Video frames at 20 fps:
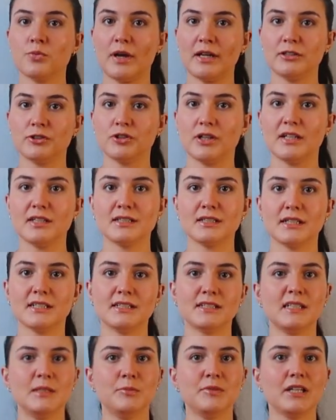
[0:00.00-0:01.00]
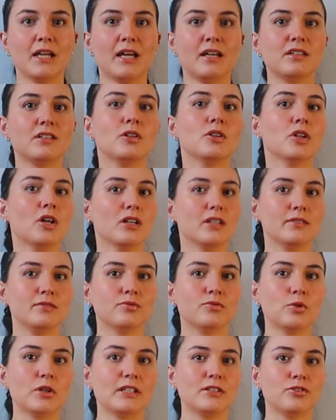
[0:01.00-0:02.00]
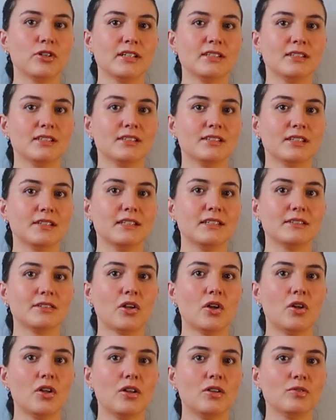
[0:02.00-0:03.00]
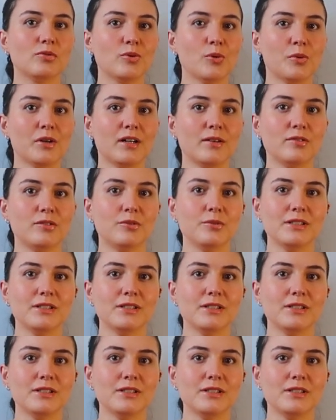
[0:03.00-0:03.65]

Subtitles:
red dress. I seem to get a lot of red dresses in this haul for whatever